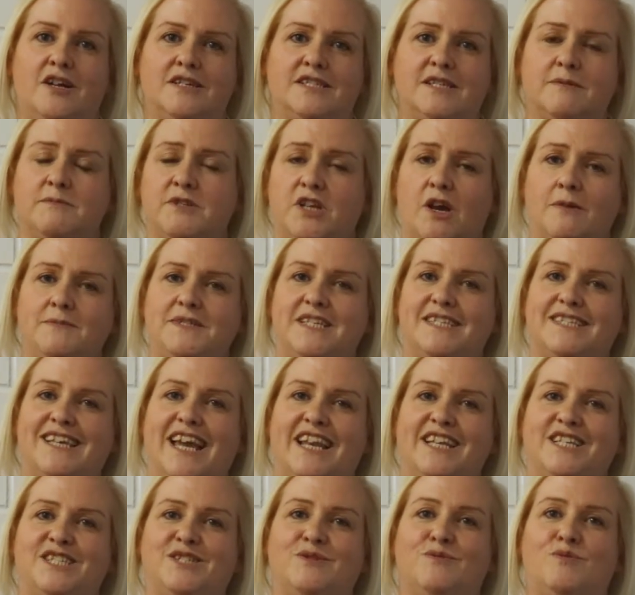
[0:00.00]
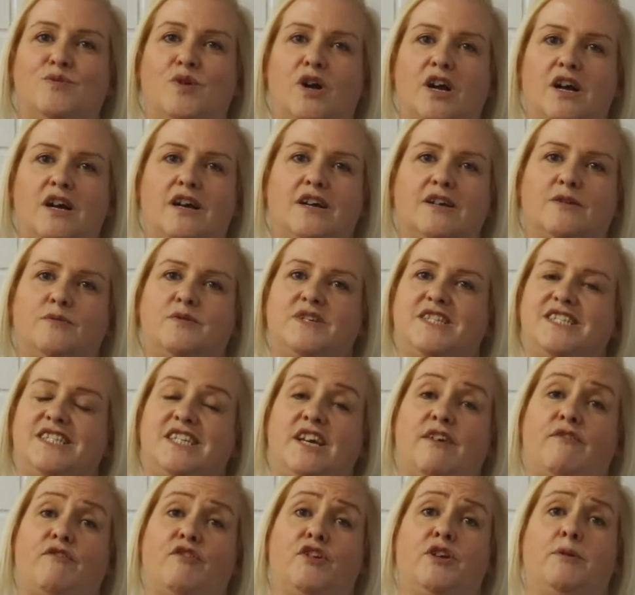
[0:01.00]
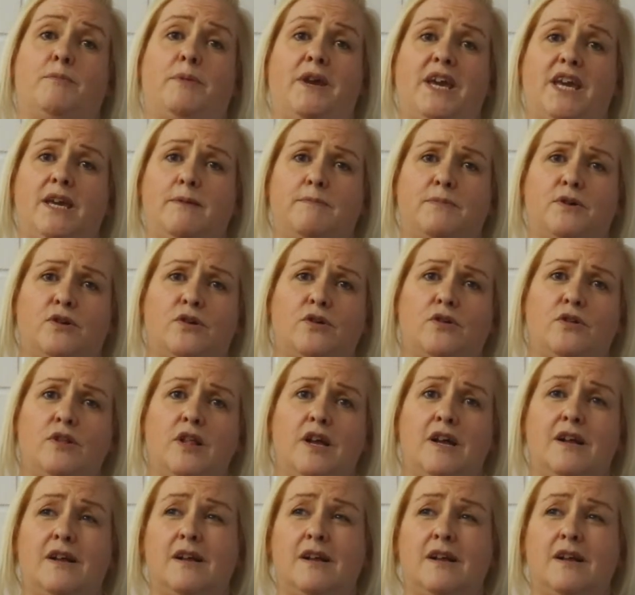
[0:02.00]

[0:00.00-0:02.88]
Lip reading: Sometimes it's getting to work with different people.